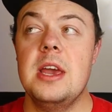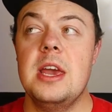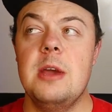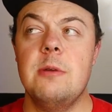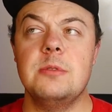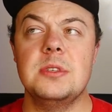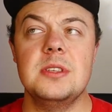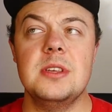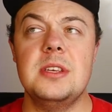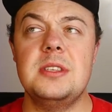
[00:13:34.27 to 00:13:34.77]
It
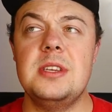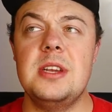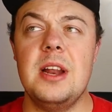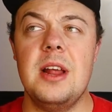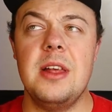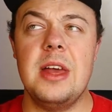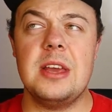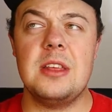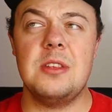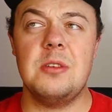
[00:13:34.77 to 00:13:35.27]
was listed
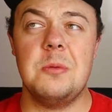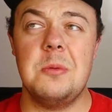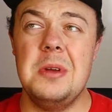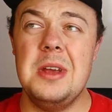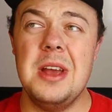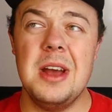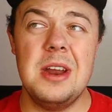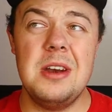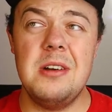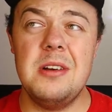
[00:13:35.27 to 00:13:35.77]
at like
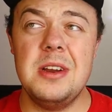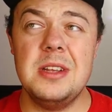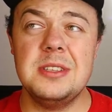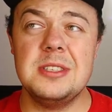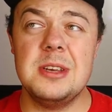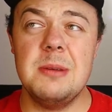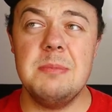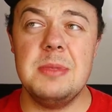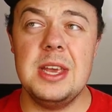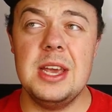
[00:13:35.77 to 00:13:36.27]
300 and
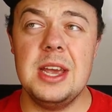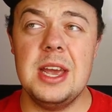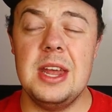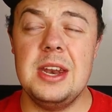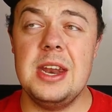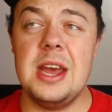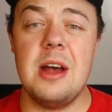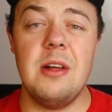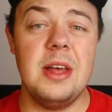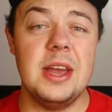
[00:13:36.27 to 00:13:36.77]
something,
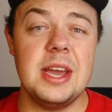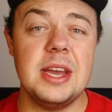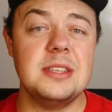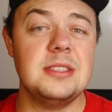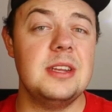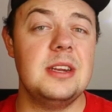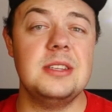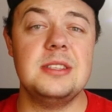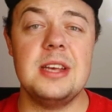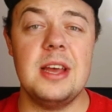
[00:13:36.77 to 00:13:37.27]
and now, like I
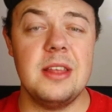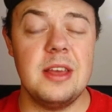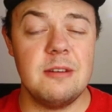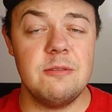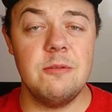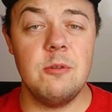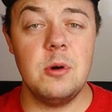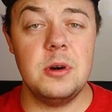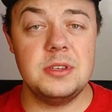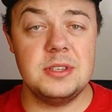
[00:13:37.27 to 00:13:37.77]
said, it's at like
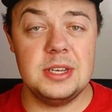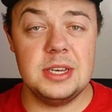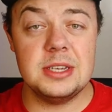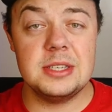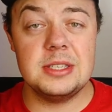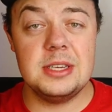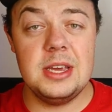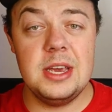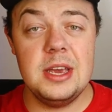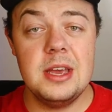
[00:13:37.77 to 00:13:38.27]

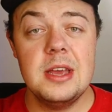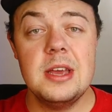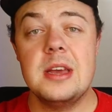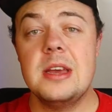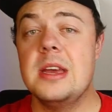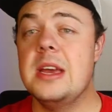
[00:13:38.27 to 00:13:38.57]
460.